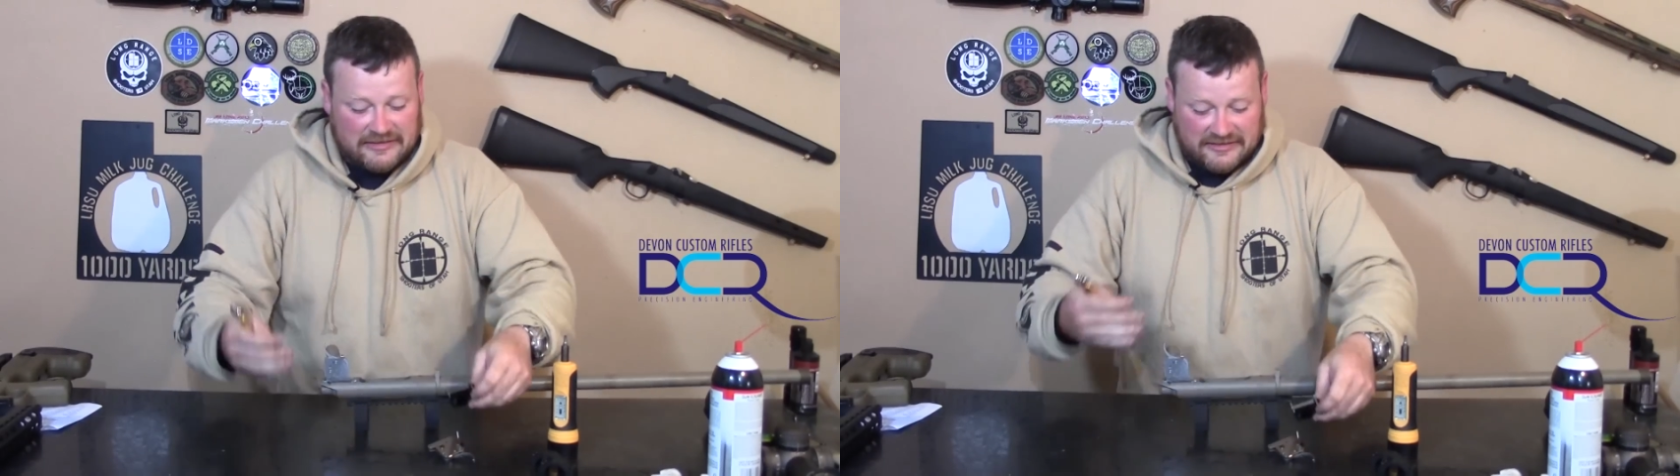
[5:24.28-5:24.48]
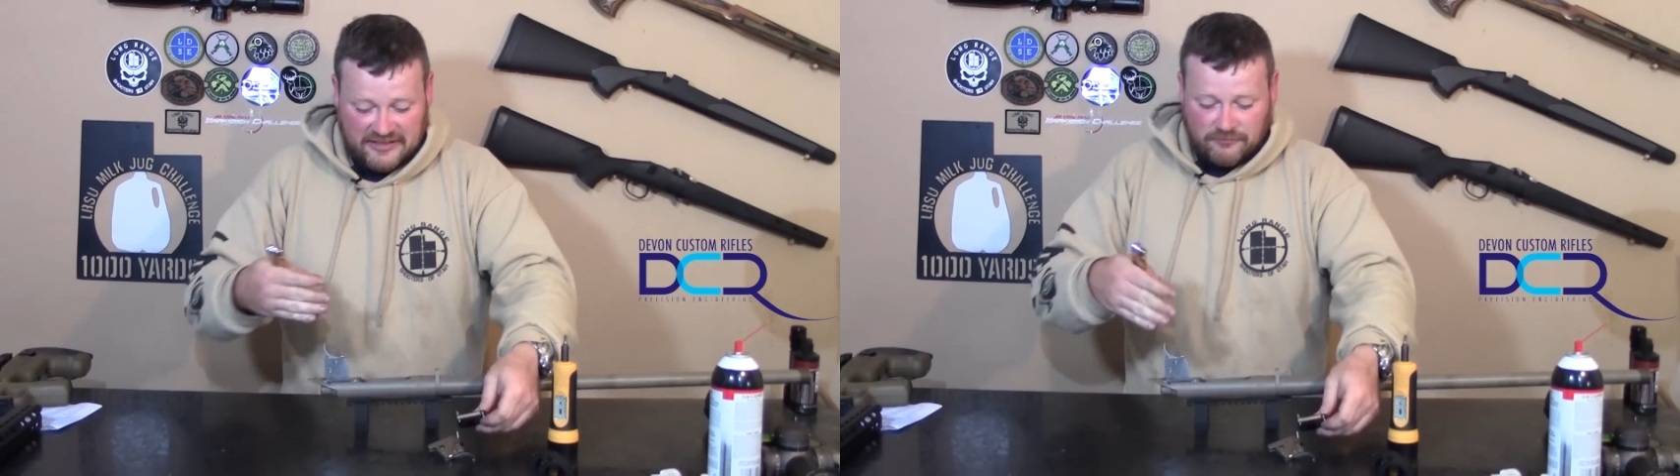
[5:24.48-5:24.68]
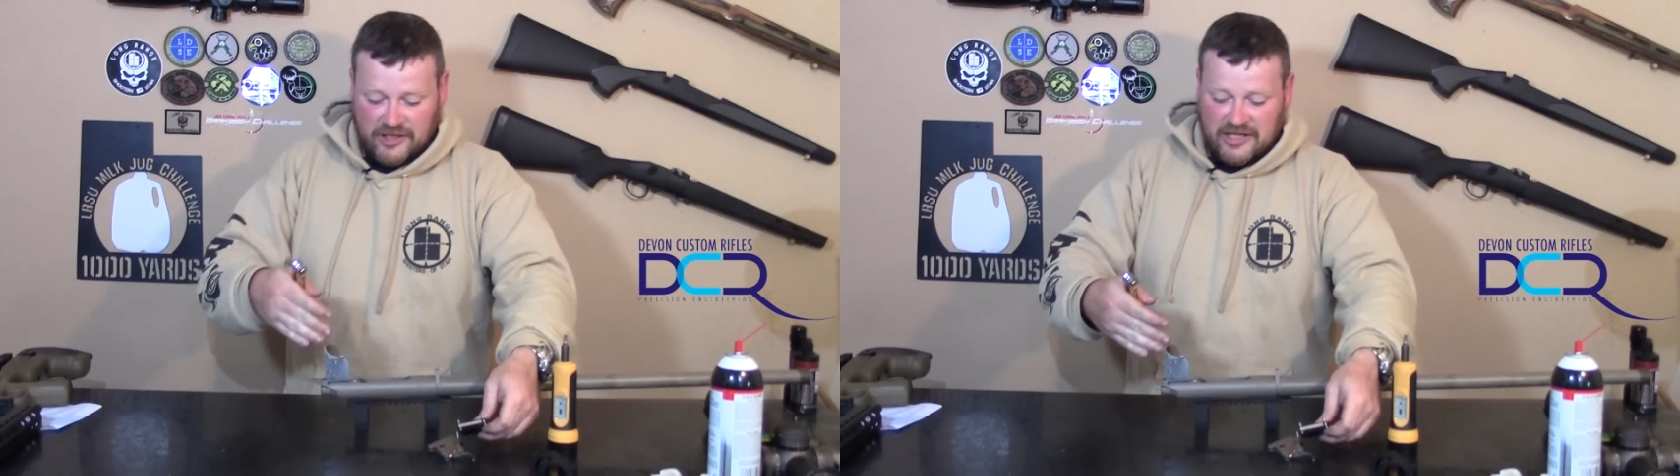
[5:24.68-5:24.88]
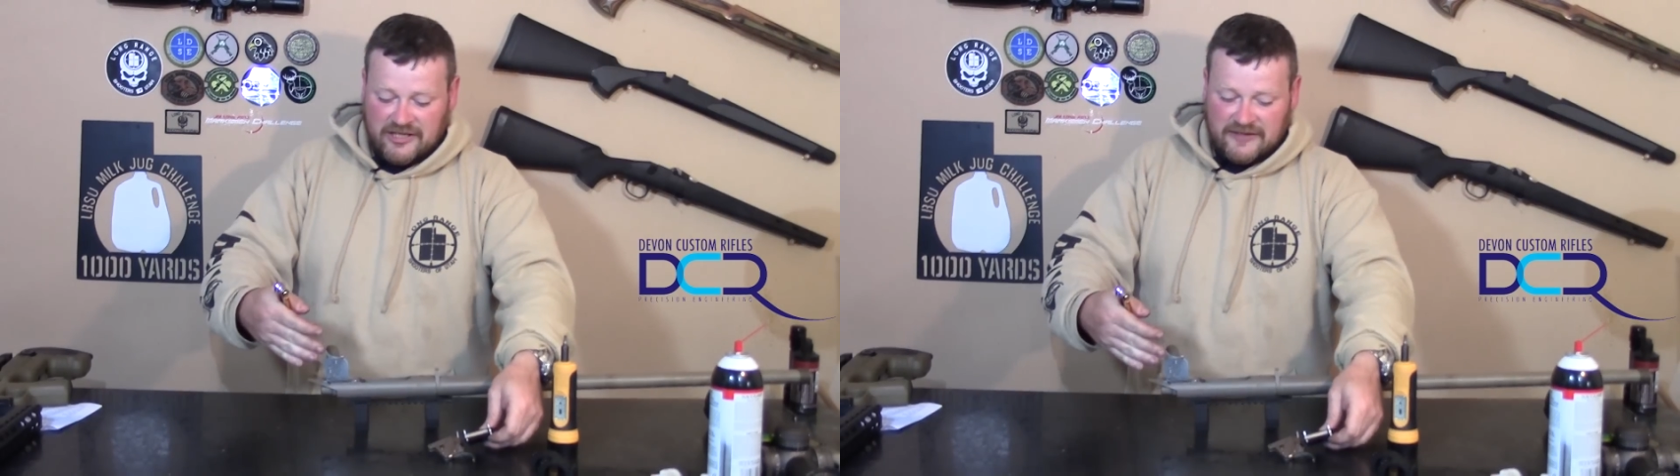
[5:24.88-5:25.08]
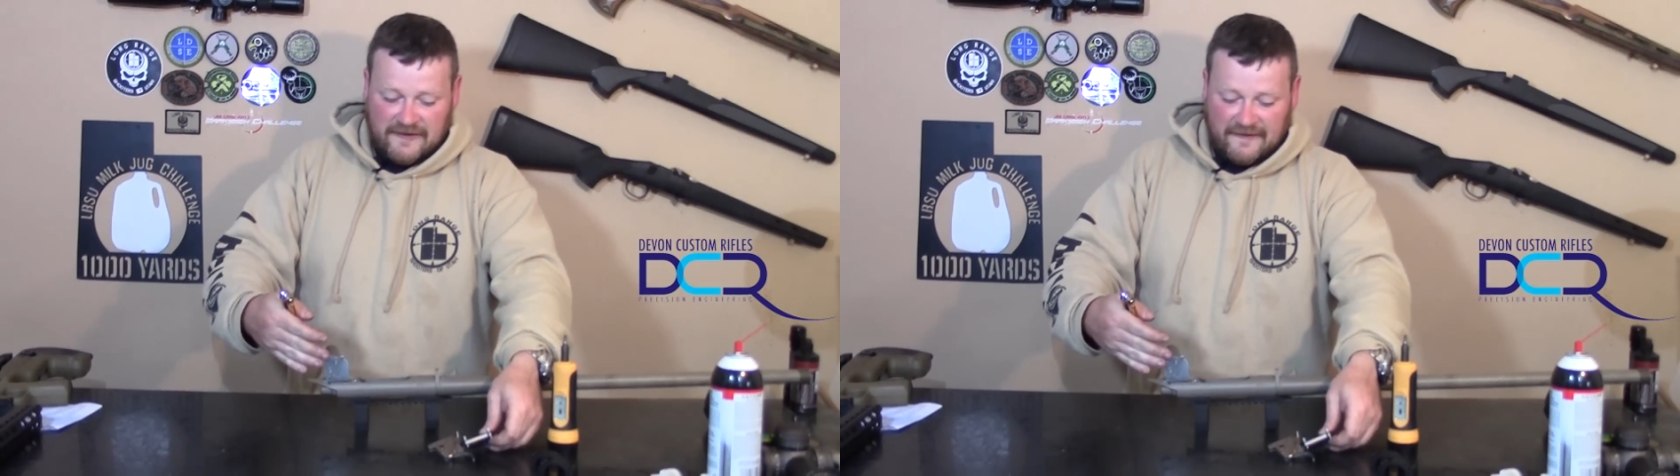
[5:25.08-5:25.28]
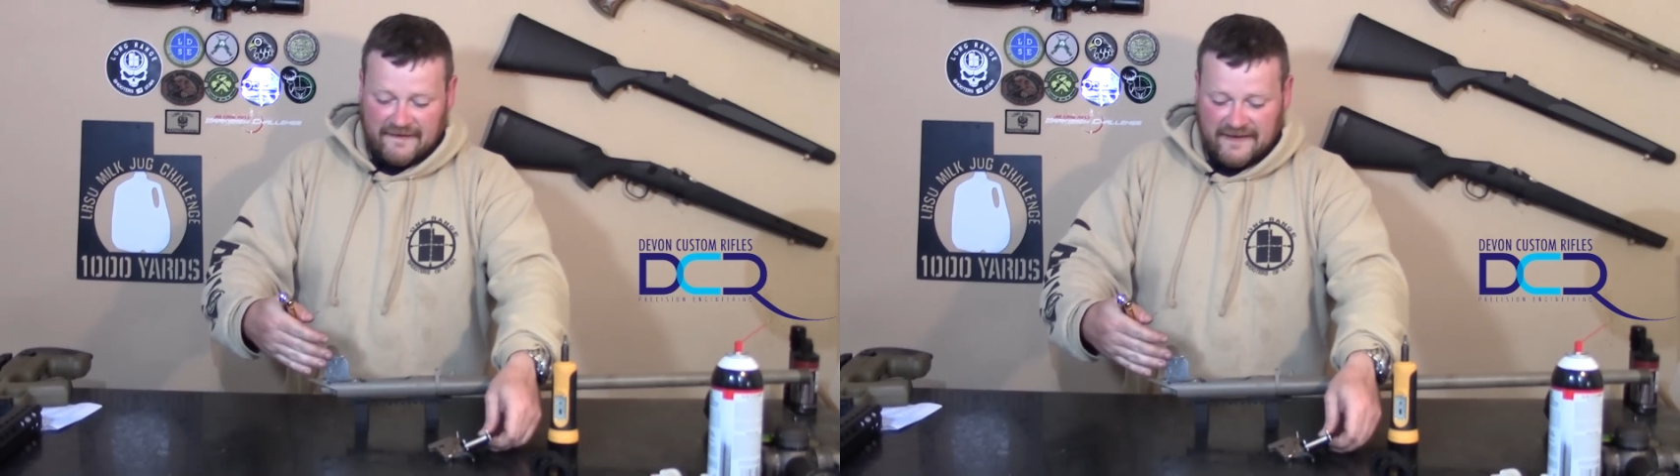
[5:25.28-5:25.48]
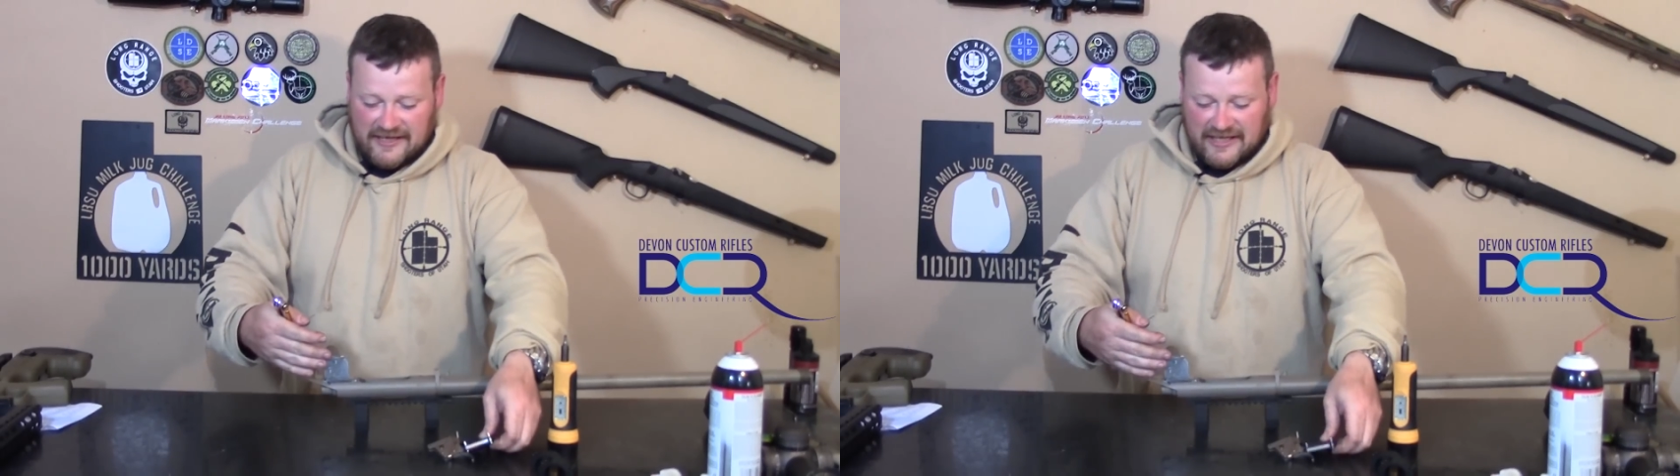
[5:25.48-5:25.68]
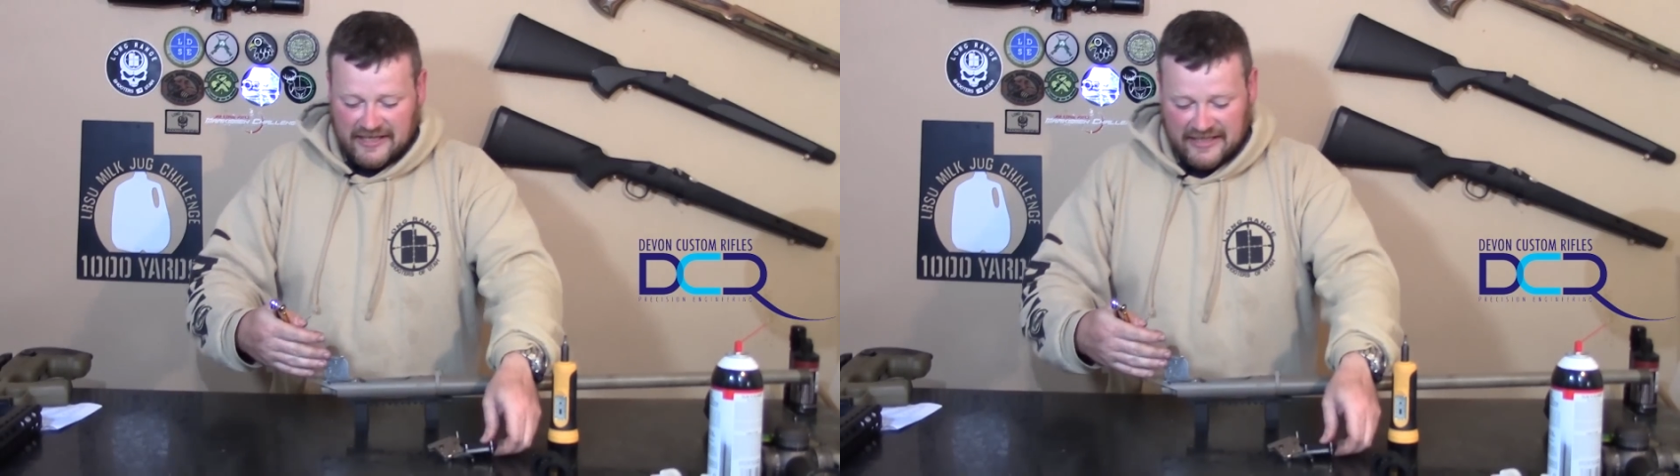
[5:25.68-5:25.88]
This one
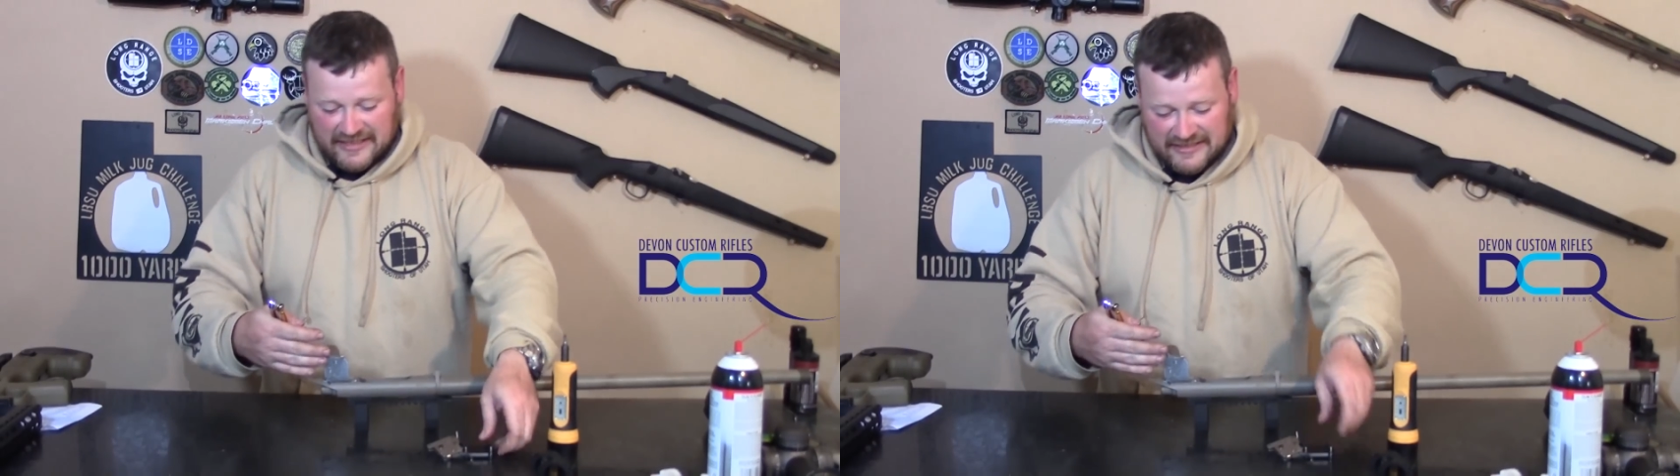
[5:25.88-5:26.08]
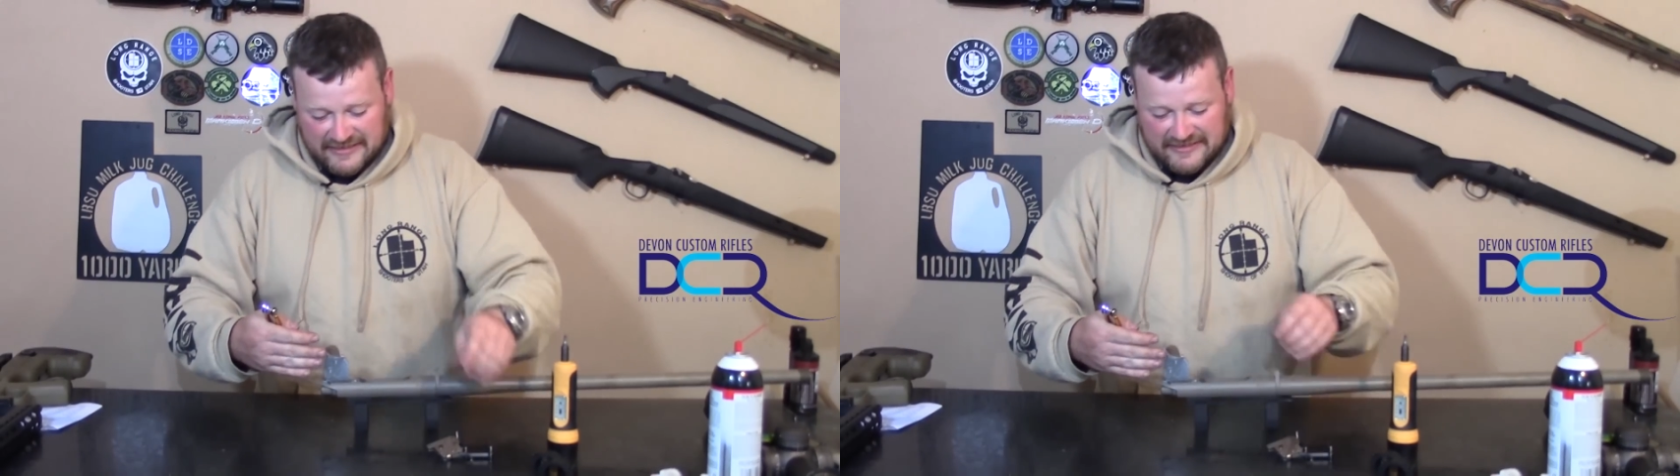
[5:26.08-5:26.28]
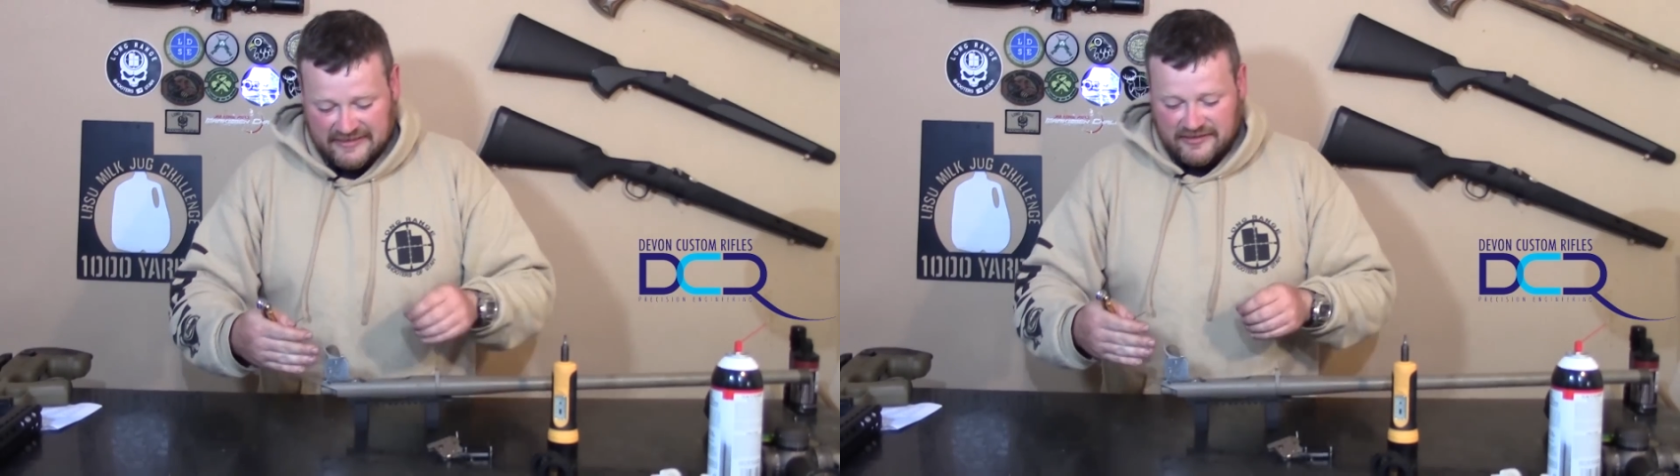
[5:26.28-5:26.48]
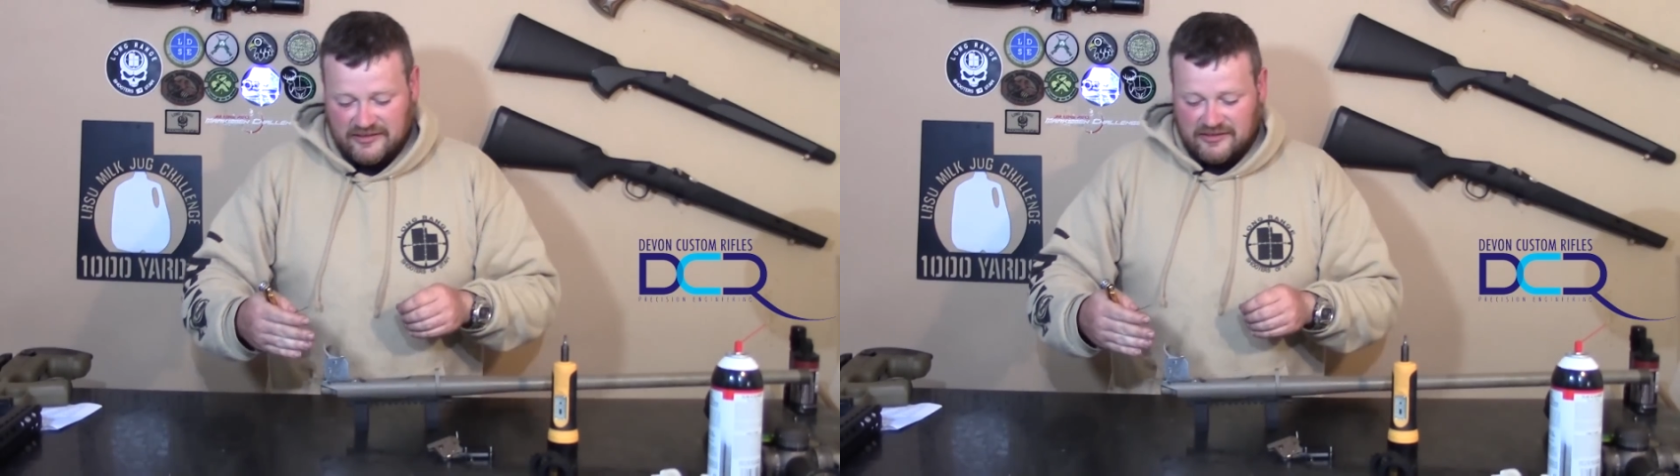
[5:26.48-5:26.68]
is